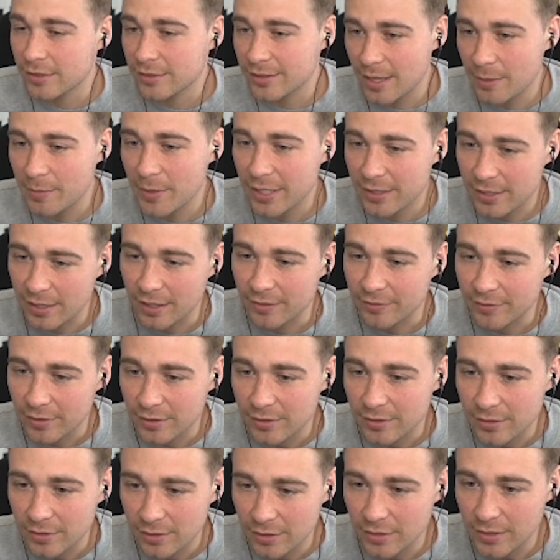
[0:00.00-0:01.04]
Statman Dave,
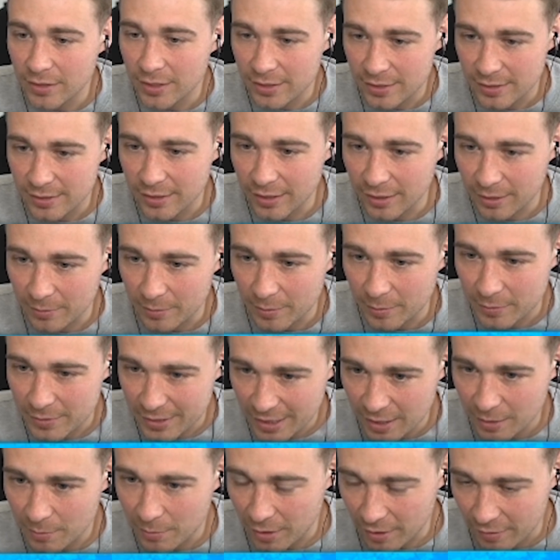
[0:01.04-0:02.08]
you need to take a,
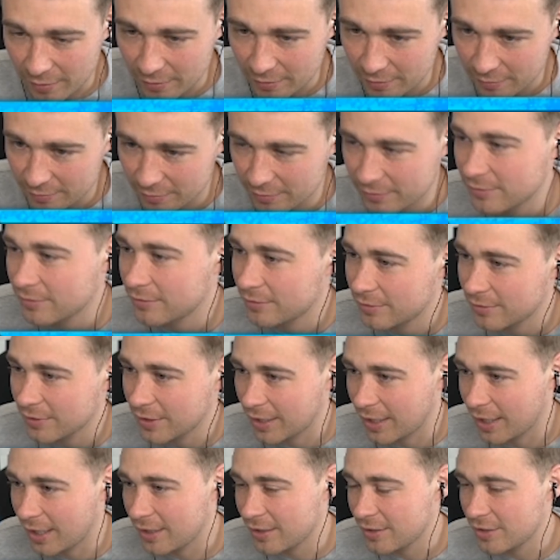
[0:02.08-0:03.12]
take a breath.
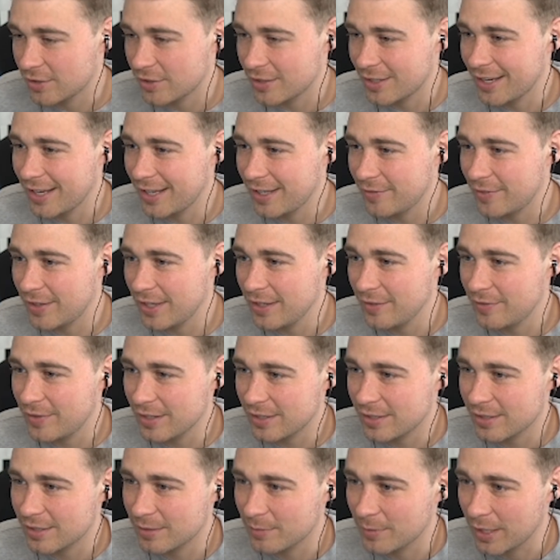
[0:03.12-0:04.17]
Okay, Just leave leave
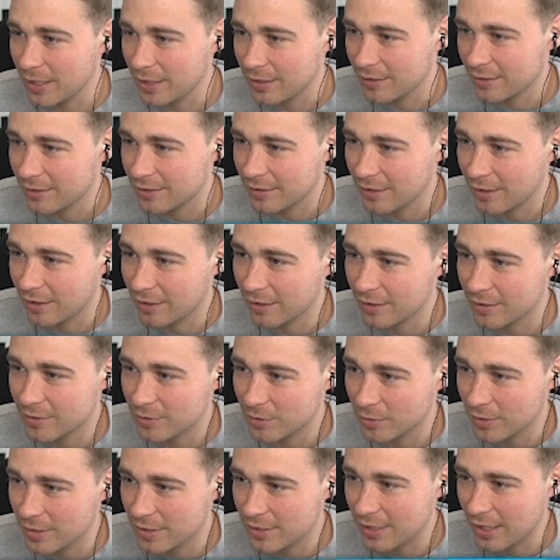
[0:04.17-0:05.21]
this to me. I'm going to
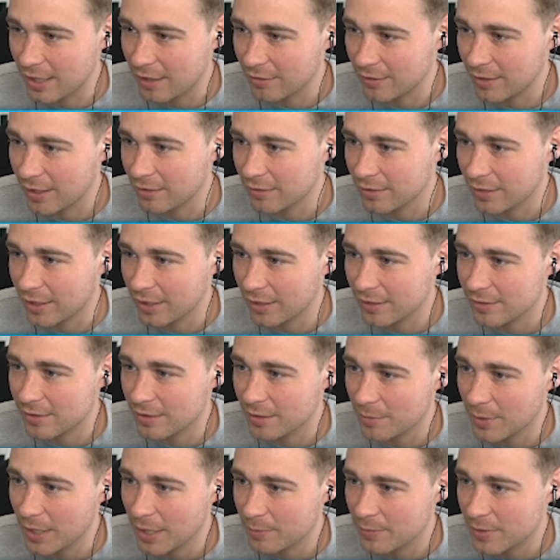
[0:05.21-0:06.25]
sort this out now. Okay, it's
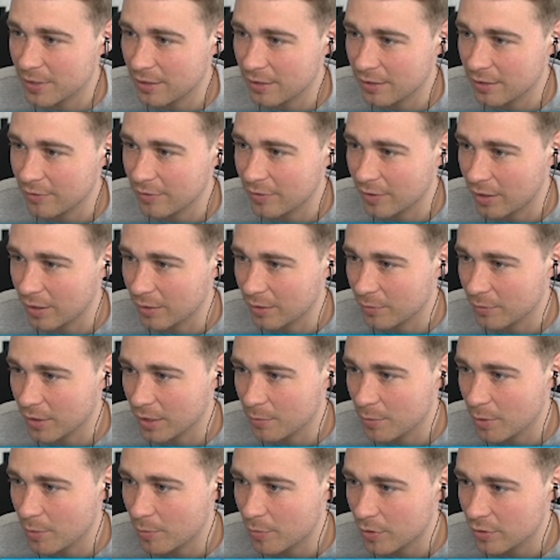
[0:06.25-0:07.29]
going to be absolutely fine. We're
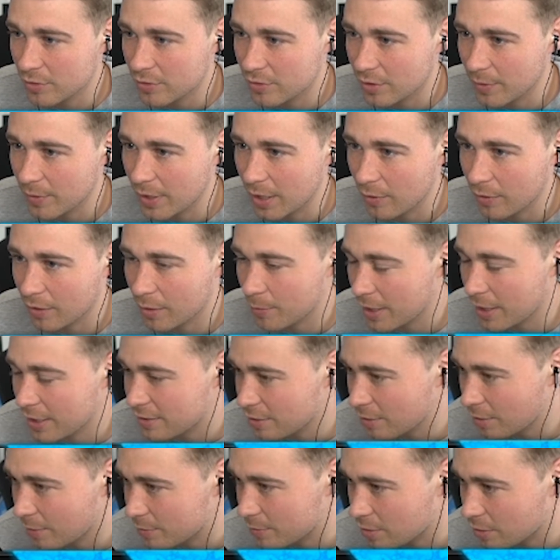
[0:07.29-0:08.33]
going to put Brewster up there. We're going to play two up